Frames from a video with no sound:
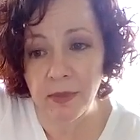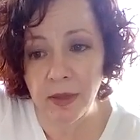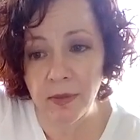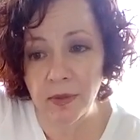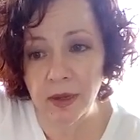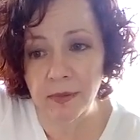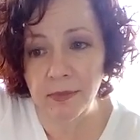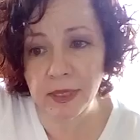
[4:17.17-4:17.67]

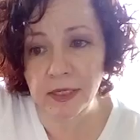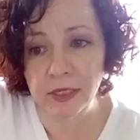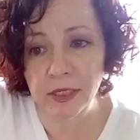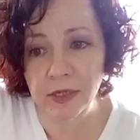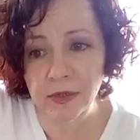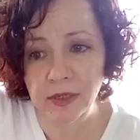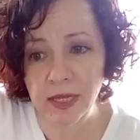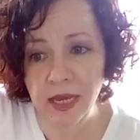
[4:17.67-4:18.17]
B1,
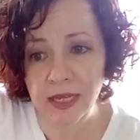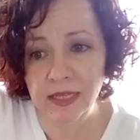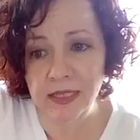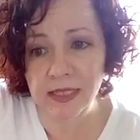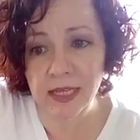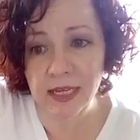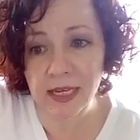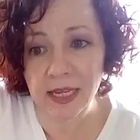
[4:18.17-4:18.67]
B2,
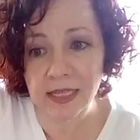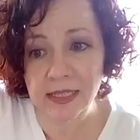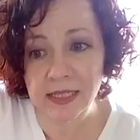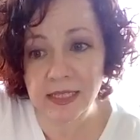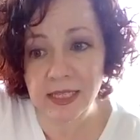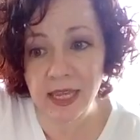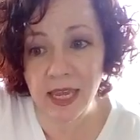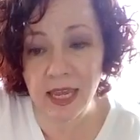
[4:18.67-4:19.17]
niacin, and
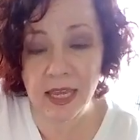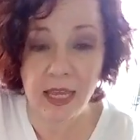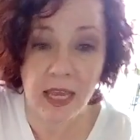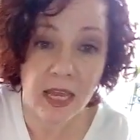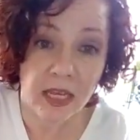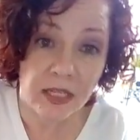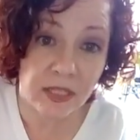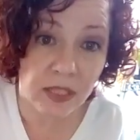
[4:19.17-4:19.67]
C.
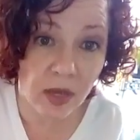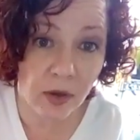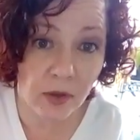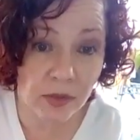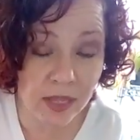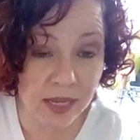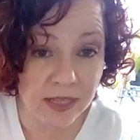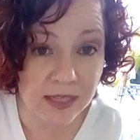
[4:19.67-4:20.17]

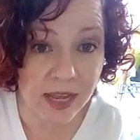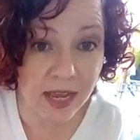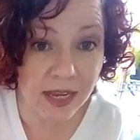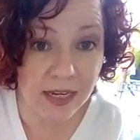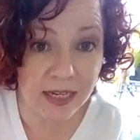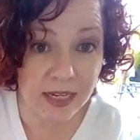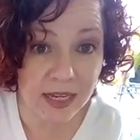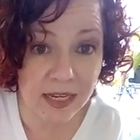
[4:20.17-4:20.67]
So that's
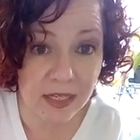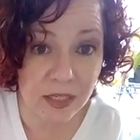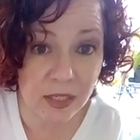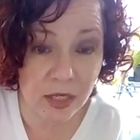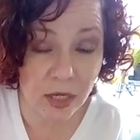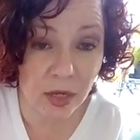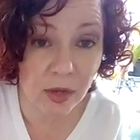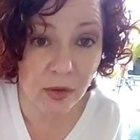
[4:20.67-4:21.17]
kind of
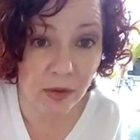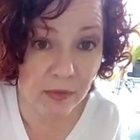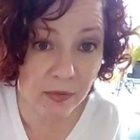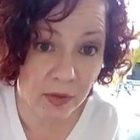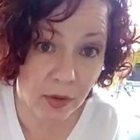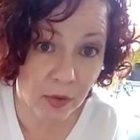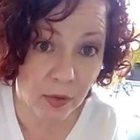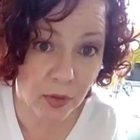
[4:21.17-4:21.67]
nice too.
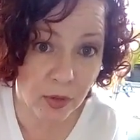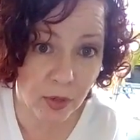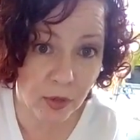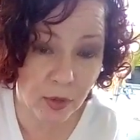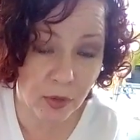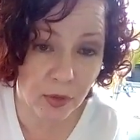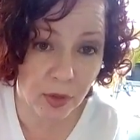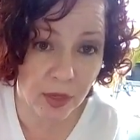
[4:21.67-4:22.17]
If you're, you know,
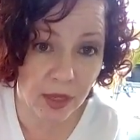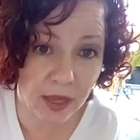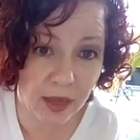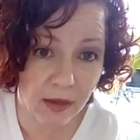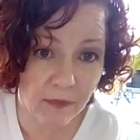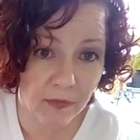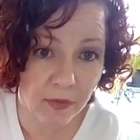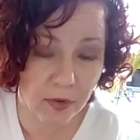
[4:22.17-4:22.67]
you're looking
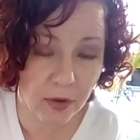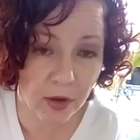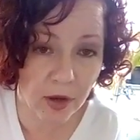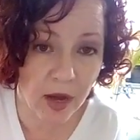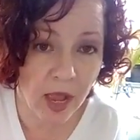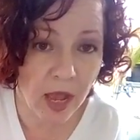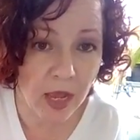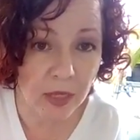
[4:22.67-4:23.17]
out
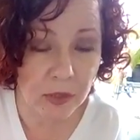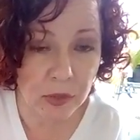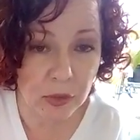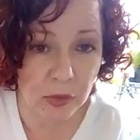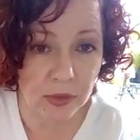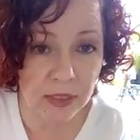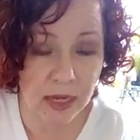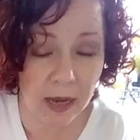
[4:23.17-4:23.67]
for a
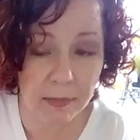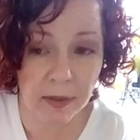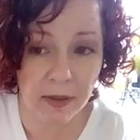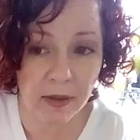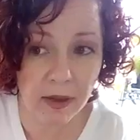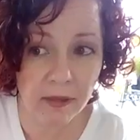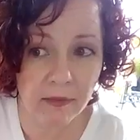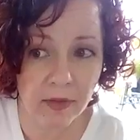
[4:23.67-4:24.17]
certain type
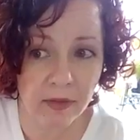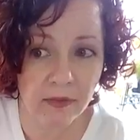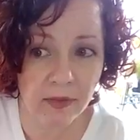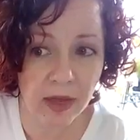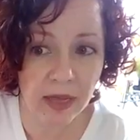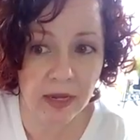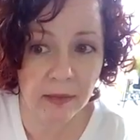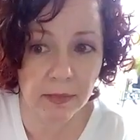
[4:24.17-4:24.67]
of
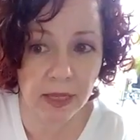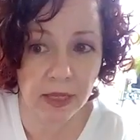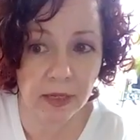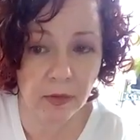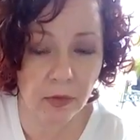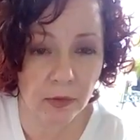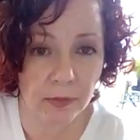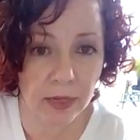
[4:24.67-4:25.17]

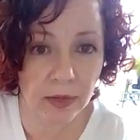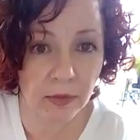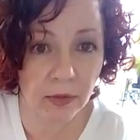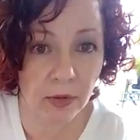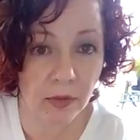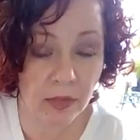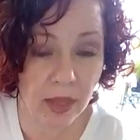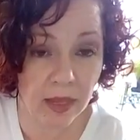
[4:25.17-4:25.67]
vitamin or
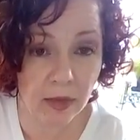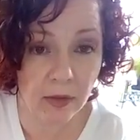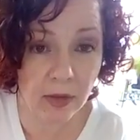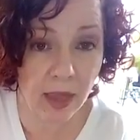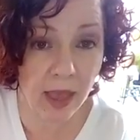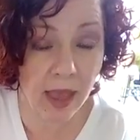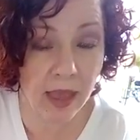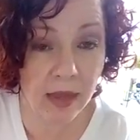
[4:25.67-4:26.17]
mineral that you
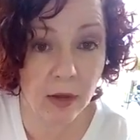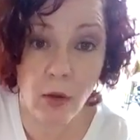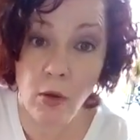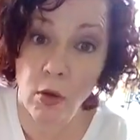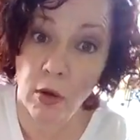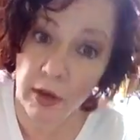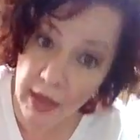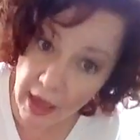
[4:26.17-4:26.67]
can
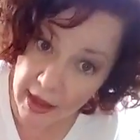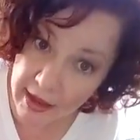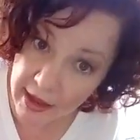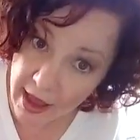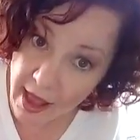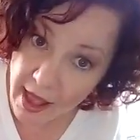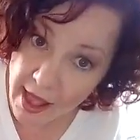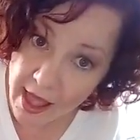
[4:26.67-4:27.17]
or
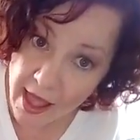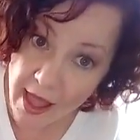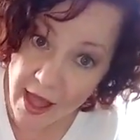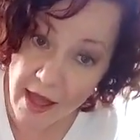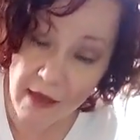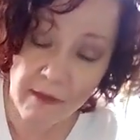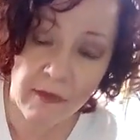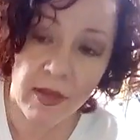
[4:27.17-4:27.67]
cannot
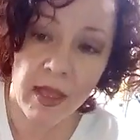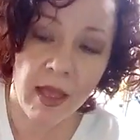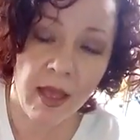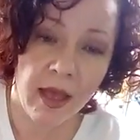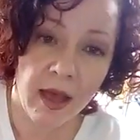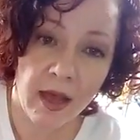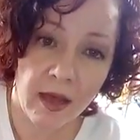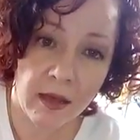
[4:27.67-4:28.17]
have,
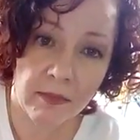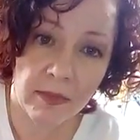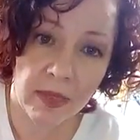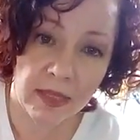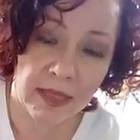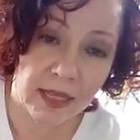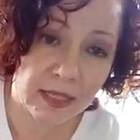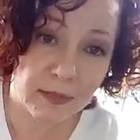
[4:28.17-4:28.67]
um,
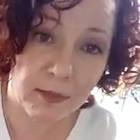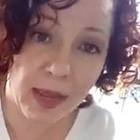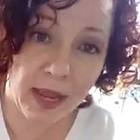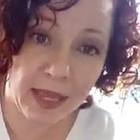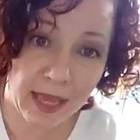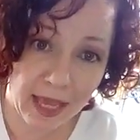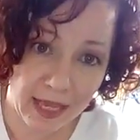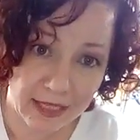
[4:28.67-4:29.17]
and that's
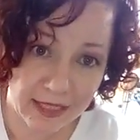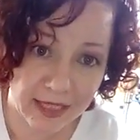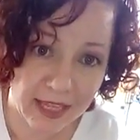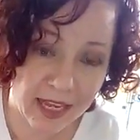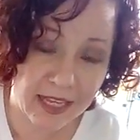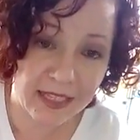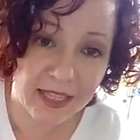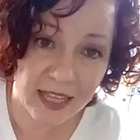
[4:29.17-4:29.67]
my case,
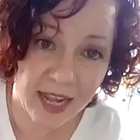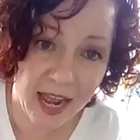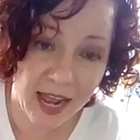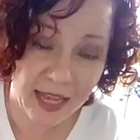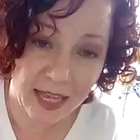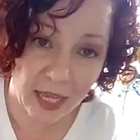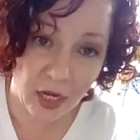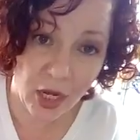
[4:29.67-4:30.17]
things that
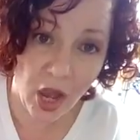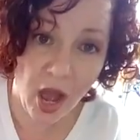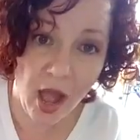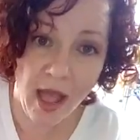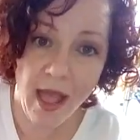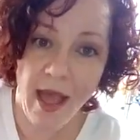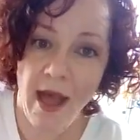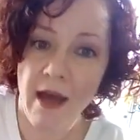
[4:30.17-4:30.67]
I
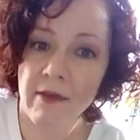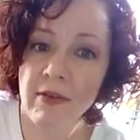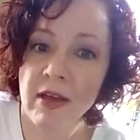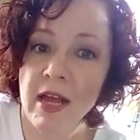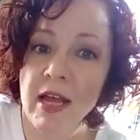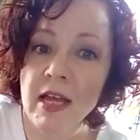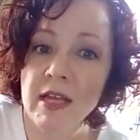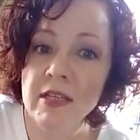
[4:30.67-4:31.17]
cannot have.
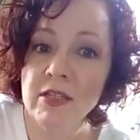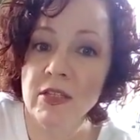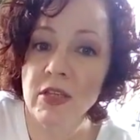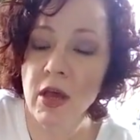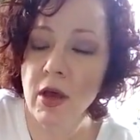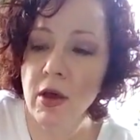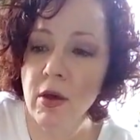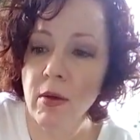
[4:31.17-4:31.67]

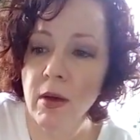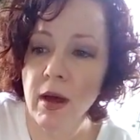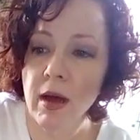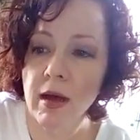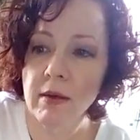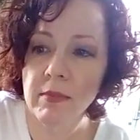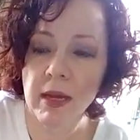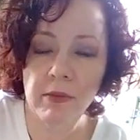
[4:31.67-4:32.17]
So
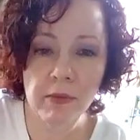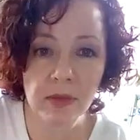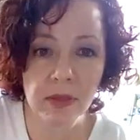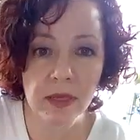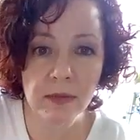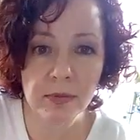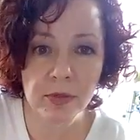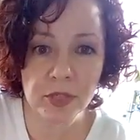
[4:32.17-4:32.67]
um, I
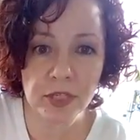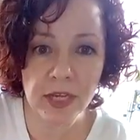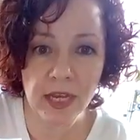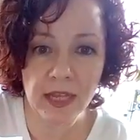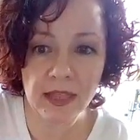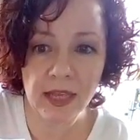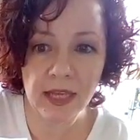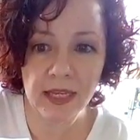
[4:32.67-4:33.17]
really
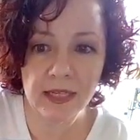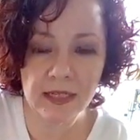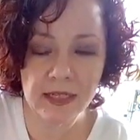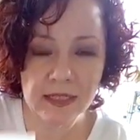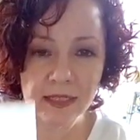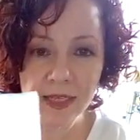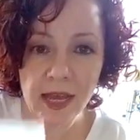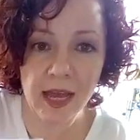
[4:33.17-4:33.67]
appreciate that he
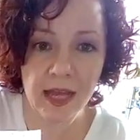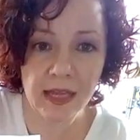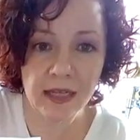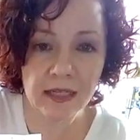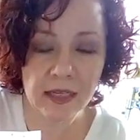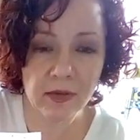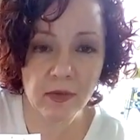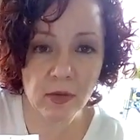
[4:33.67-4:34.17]
does that,
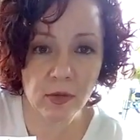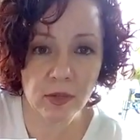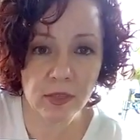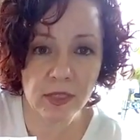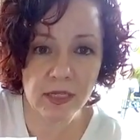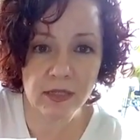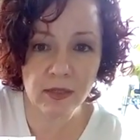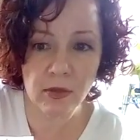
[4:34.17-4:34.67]
and of
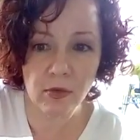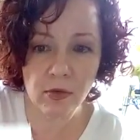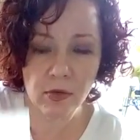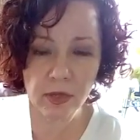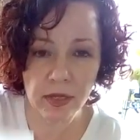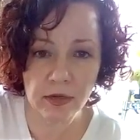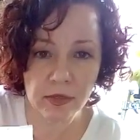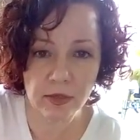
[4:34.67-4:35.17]
course he's
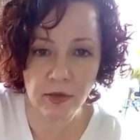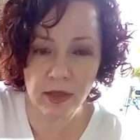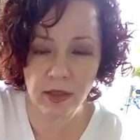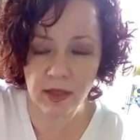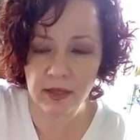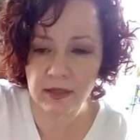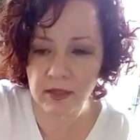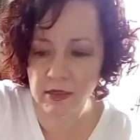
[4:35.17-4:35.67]
local here, so I
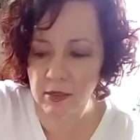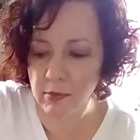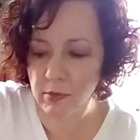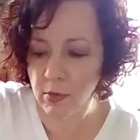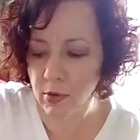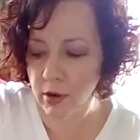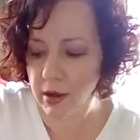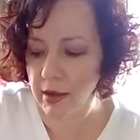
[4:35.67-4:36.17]
like to
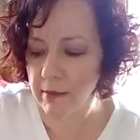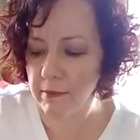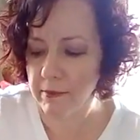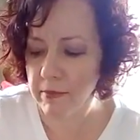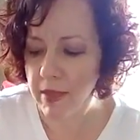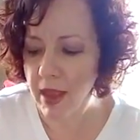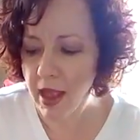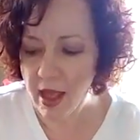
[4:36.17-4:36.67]
support him.
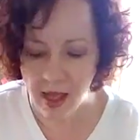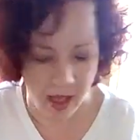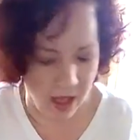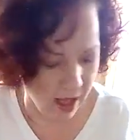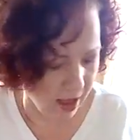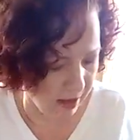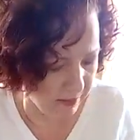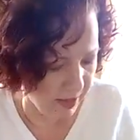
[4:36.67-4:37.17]

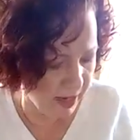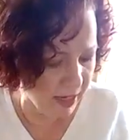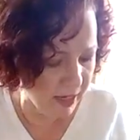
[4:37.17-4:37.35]
Um,